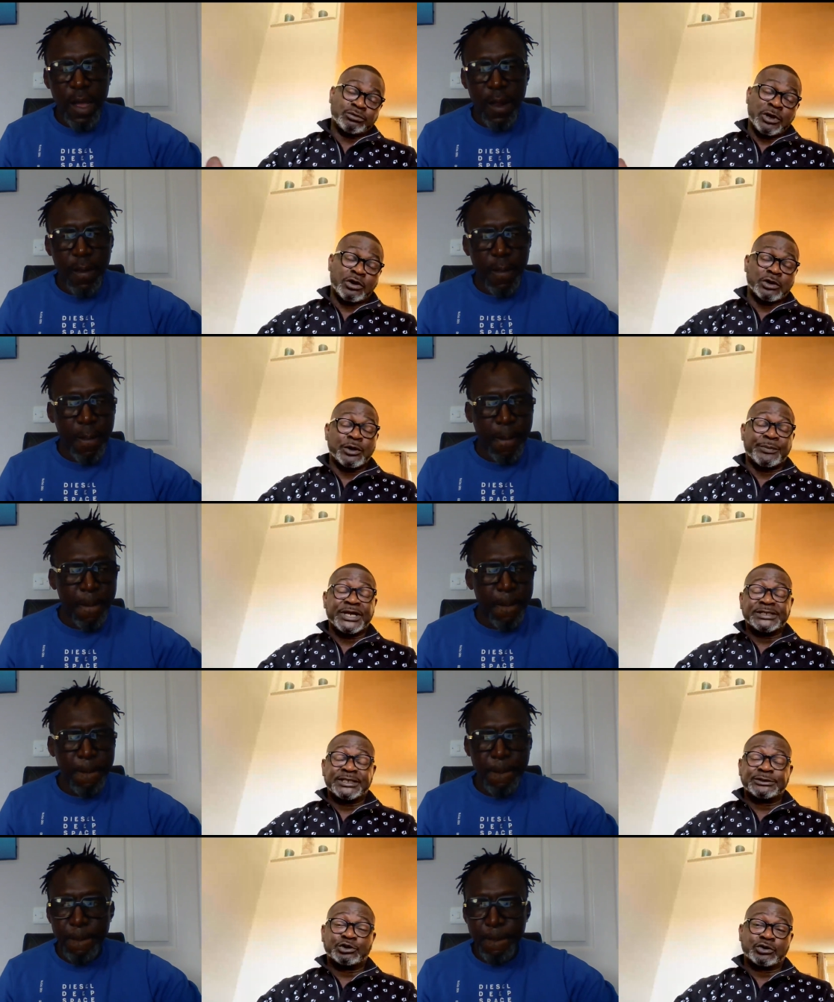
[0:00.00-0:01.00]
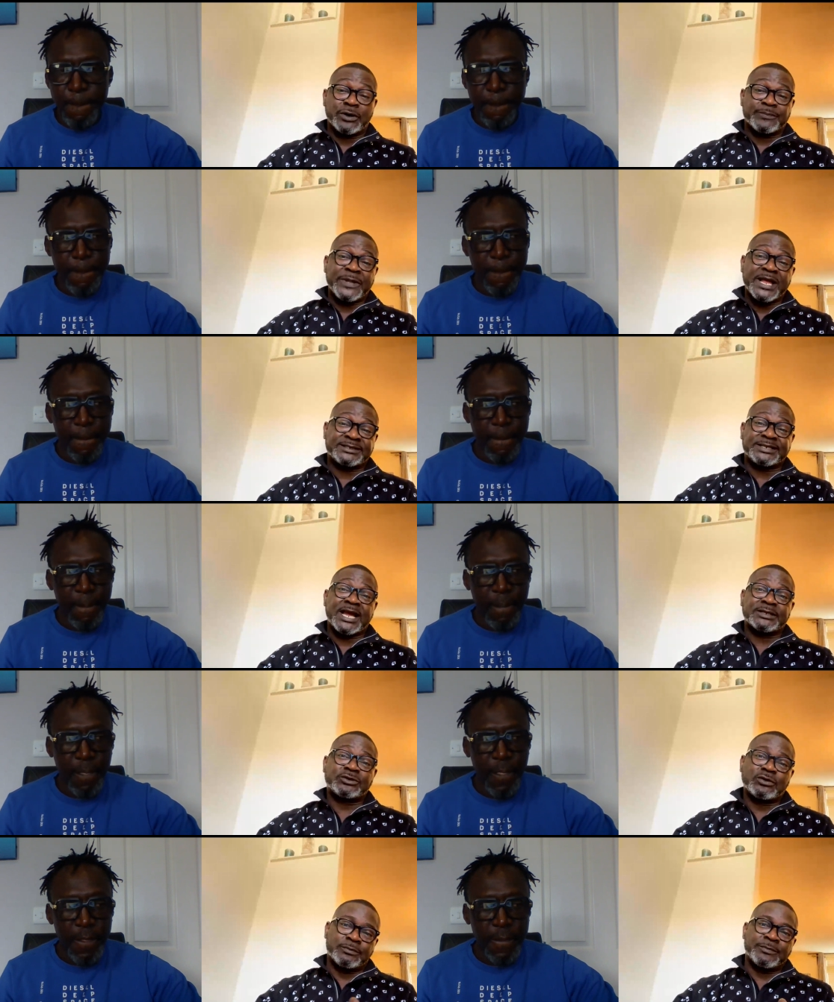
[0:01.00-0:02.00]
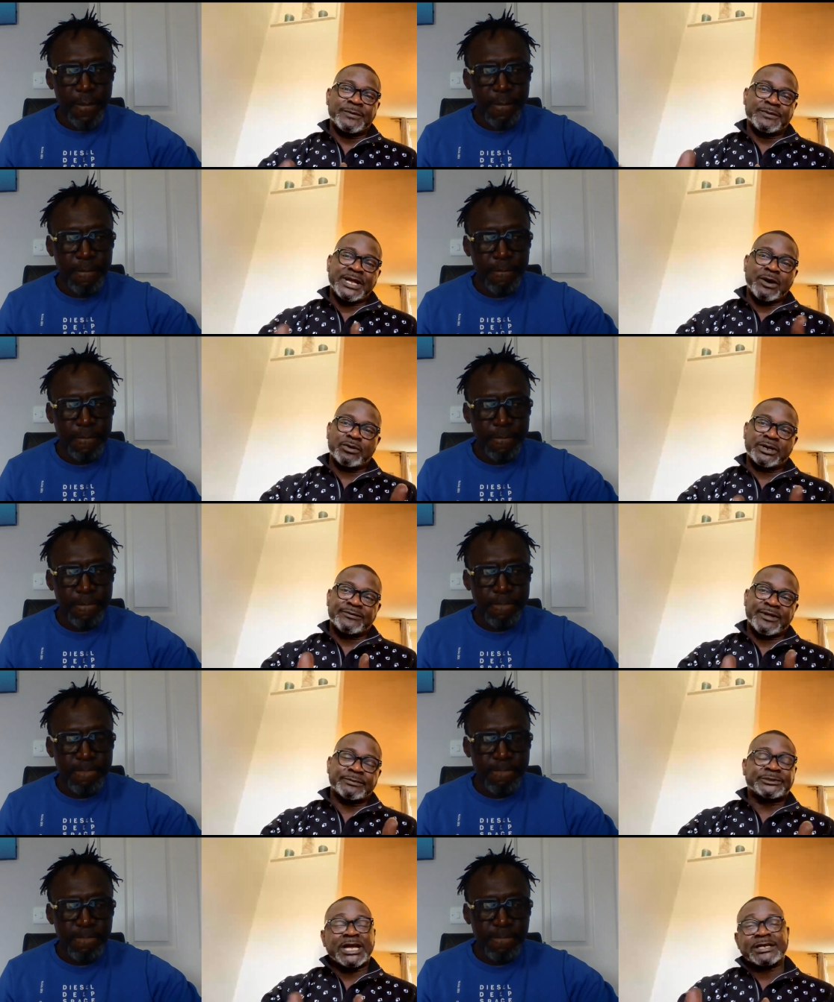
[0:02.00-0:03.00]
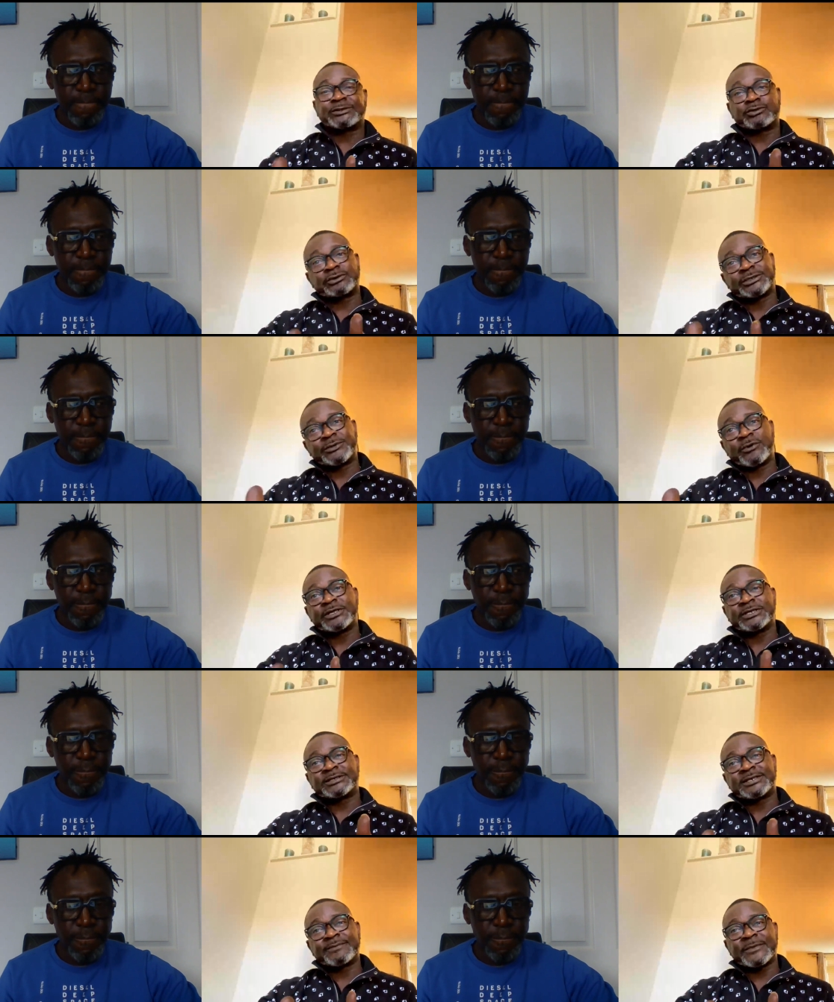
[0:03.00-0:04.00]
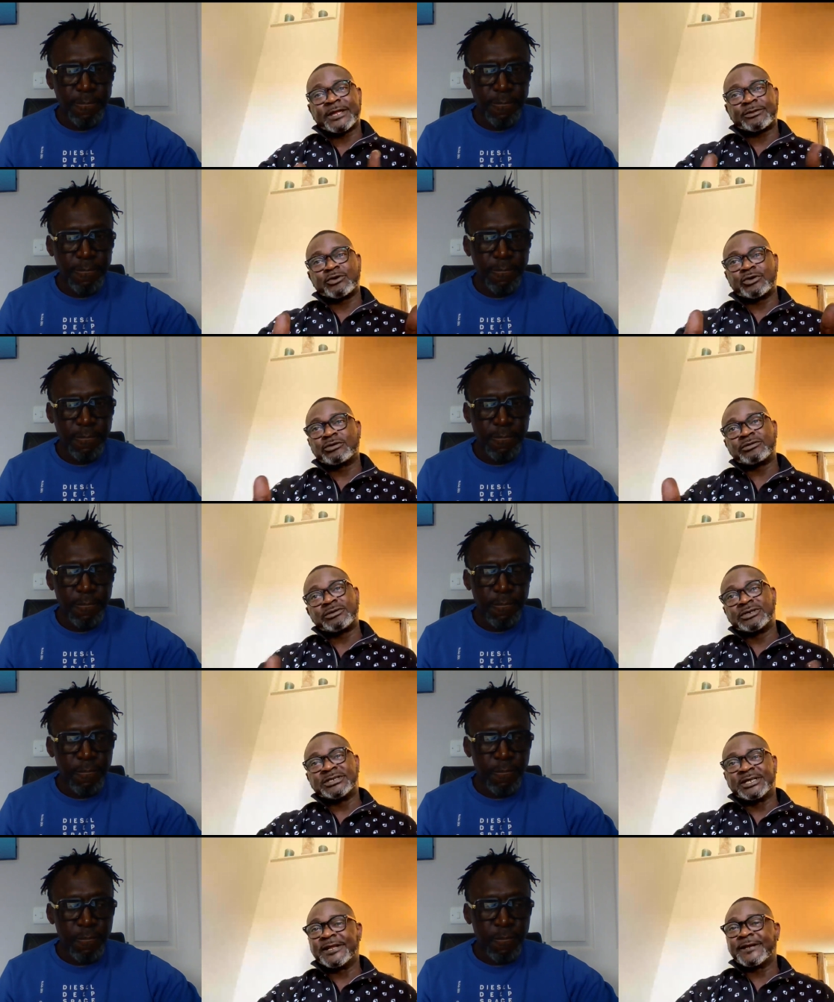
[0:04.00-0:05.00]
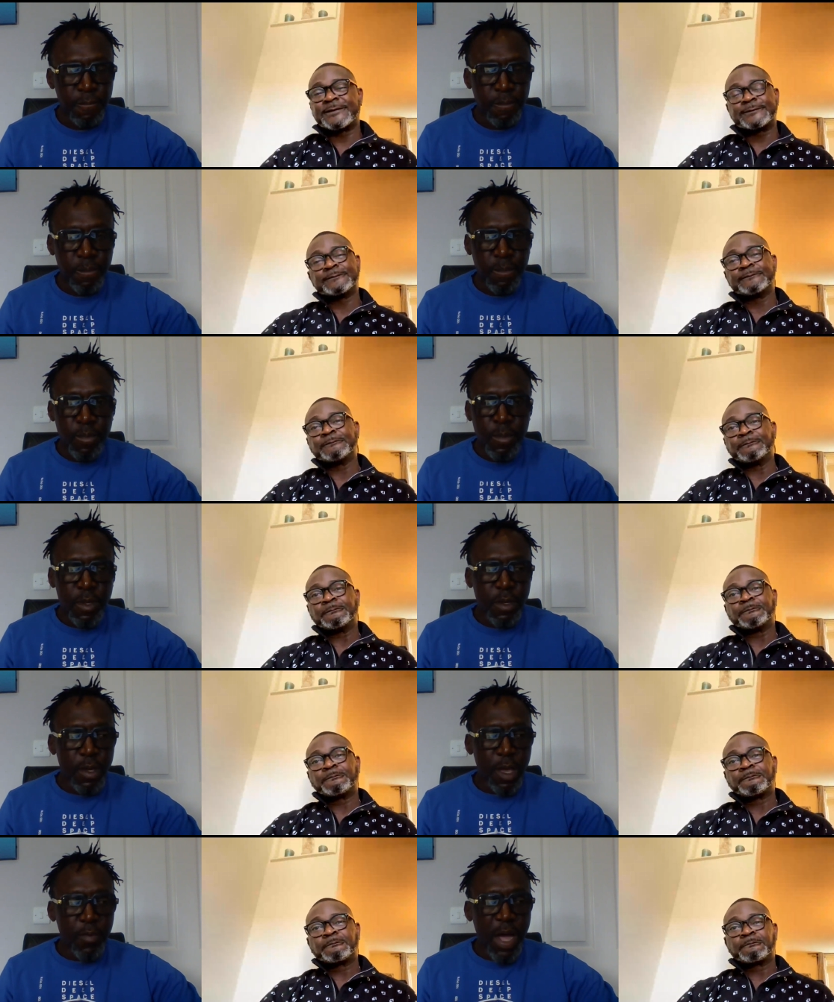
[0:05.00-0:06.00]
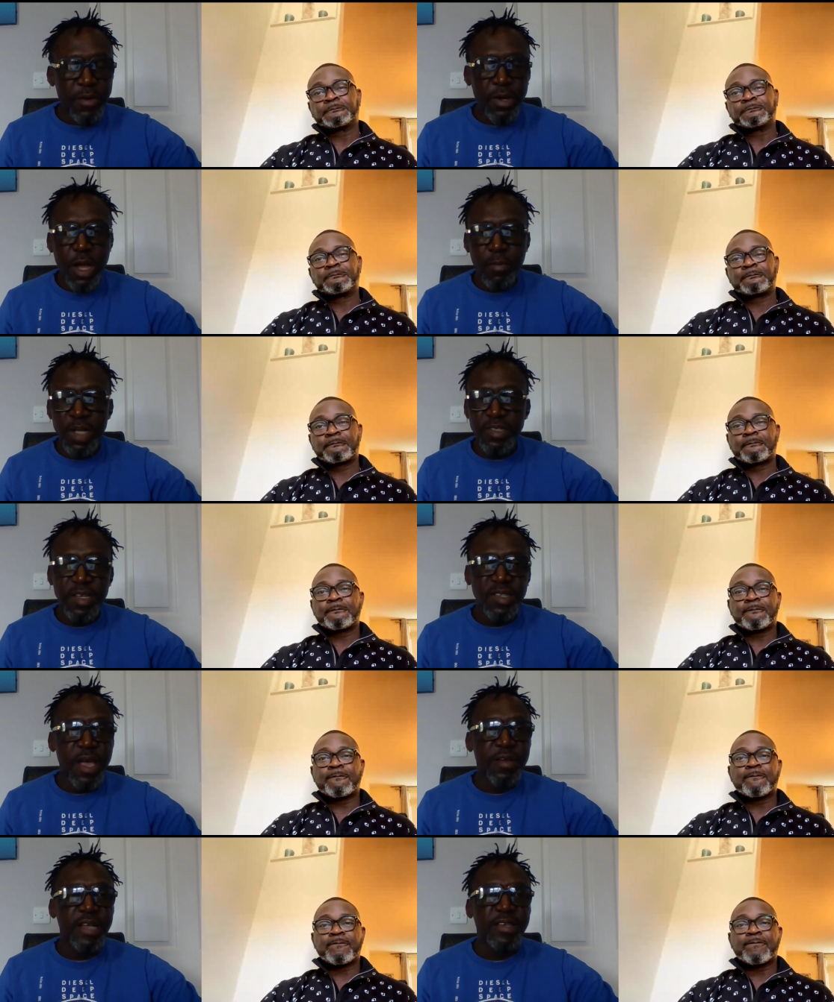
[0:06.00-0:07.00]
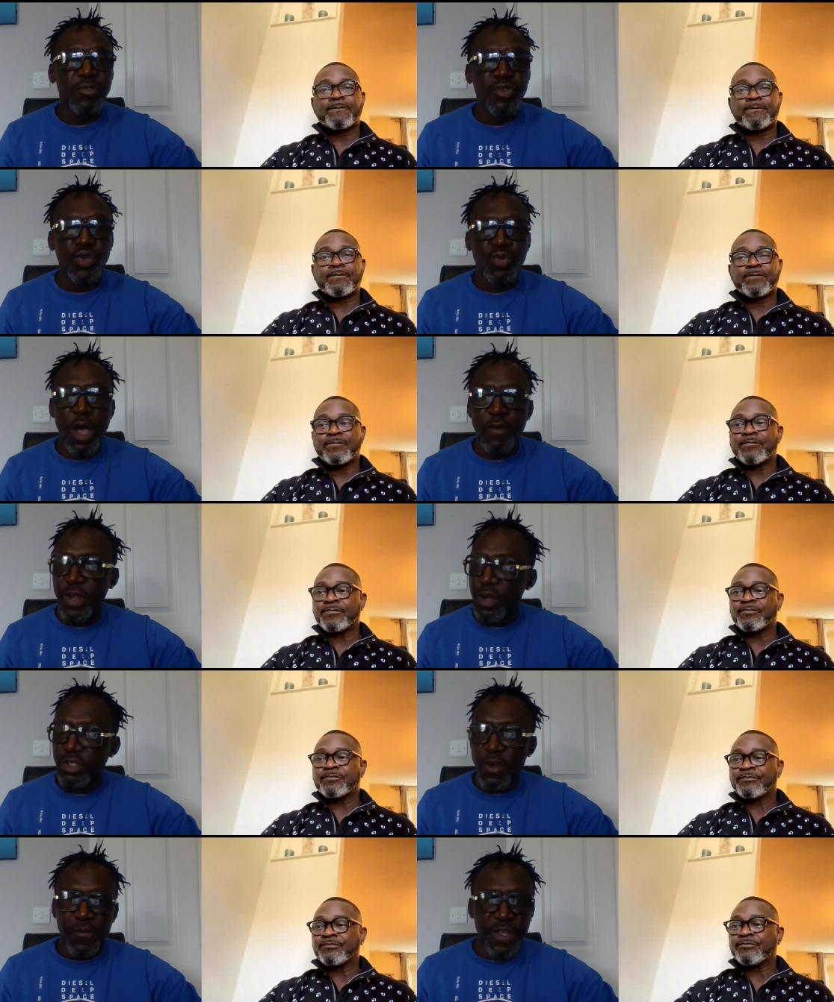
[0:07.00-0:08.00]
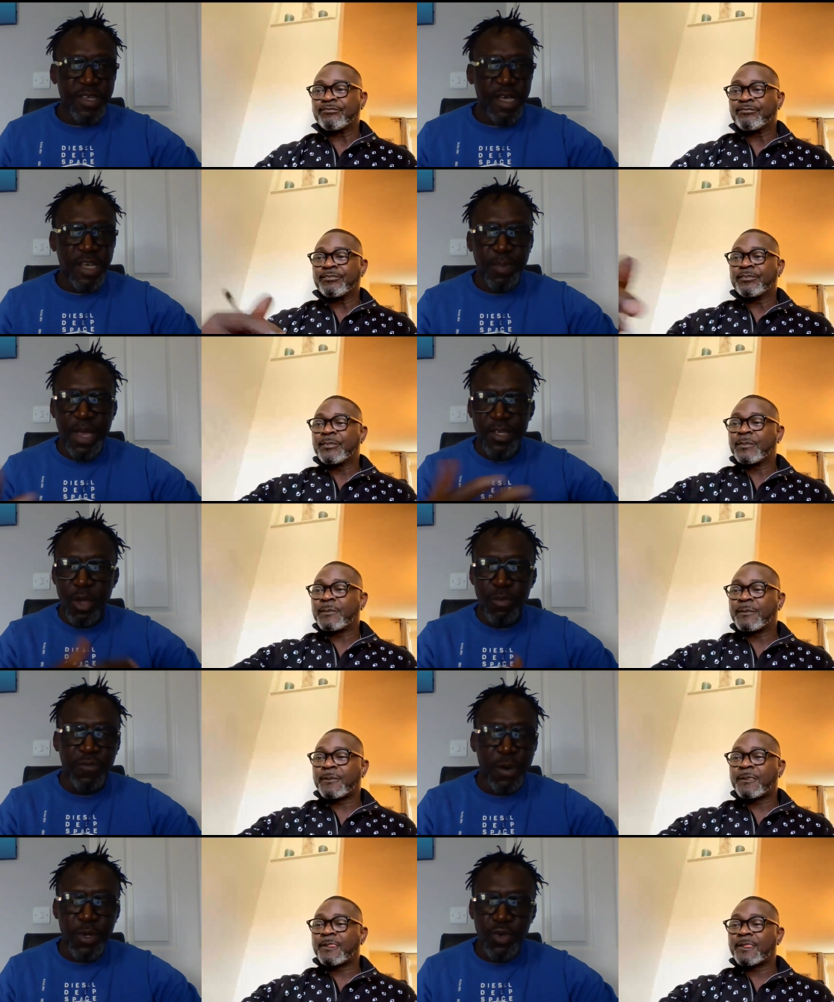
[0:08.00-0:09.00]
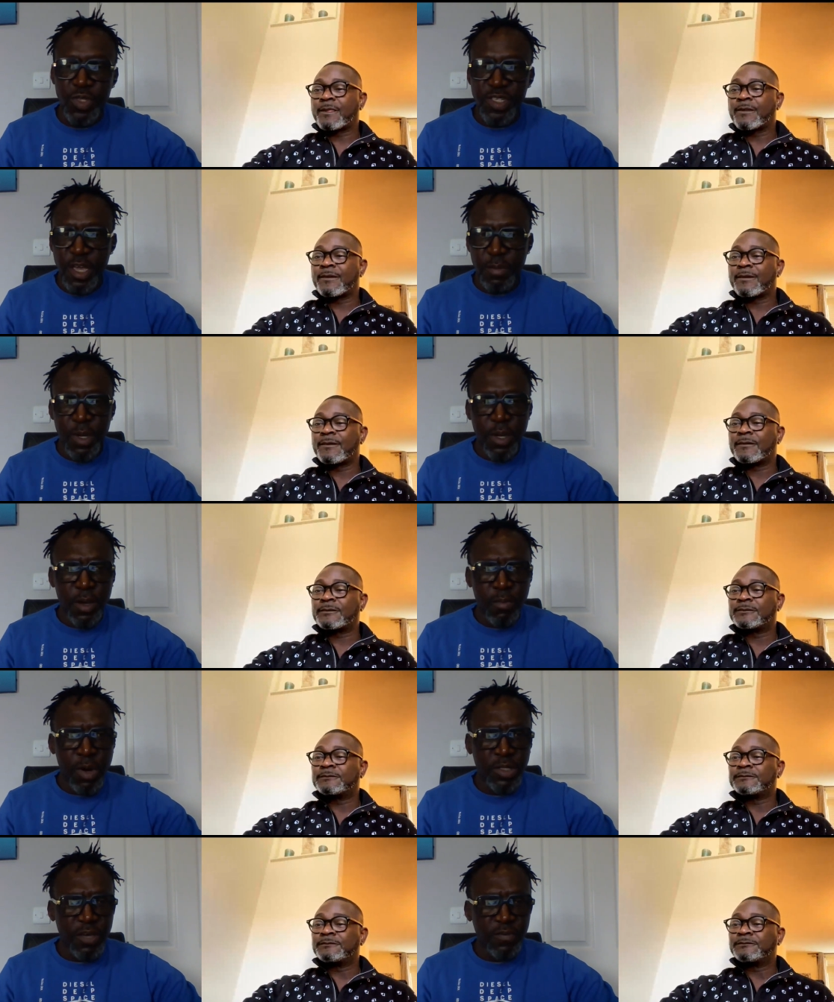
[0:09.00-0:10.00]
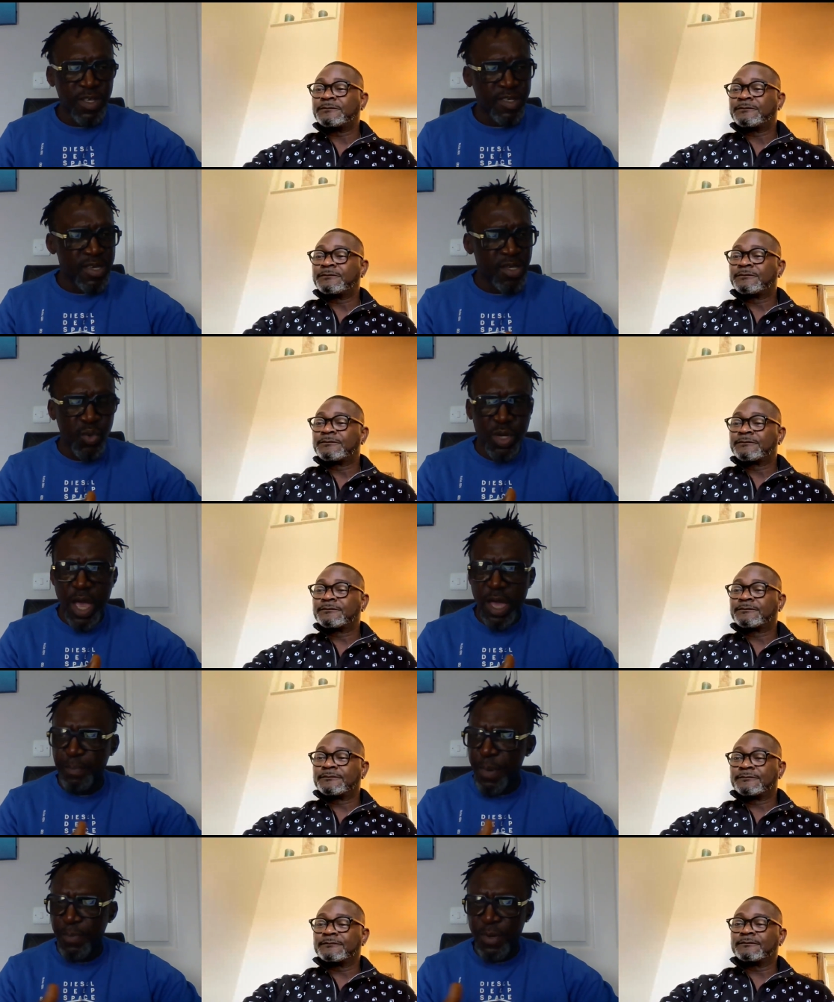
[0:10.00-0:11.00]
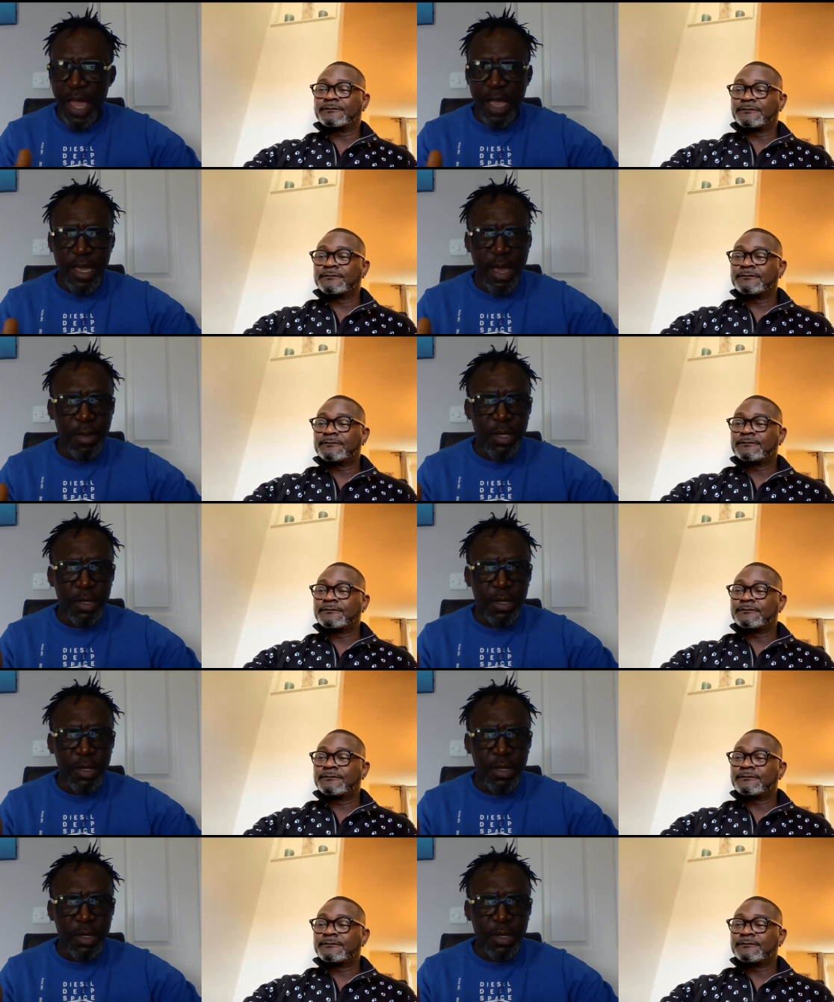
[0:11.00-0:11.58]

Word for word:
Speaker 1: are going to be in Europe next year, so maybe that will give them chance to see what the team can do in the league.
Speaker 2: Yeah, but I know that Manchester United used to have a lot of fantastic players coming from the youth team. But ever since we had people like uh,